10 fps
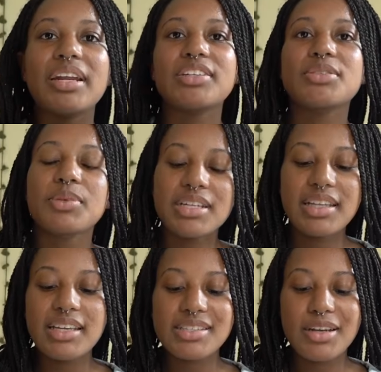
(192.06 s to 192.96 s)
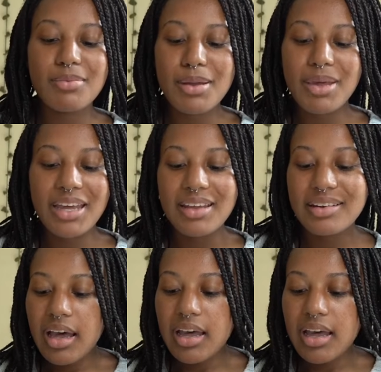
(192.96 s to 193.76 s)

I just wanted to like sit on my bed.